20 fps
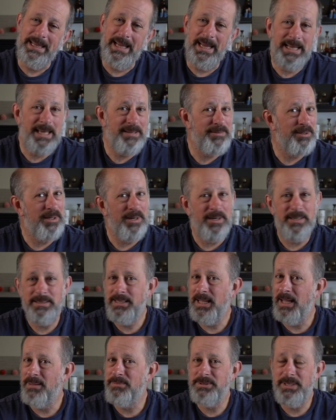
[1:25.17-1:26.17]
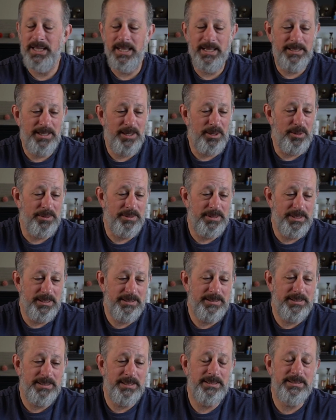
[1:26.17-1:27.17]
I'd have a hard time saying no.
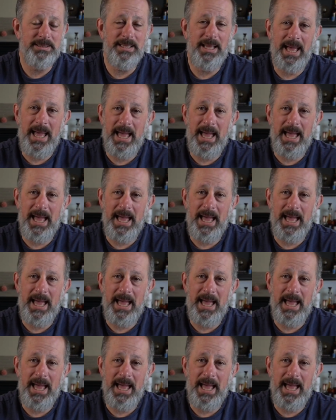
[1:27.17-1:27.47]
This is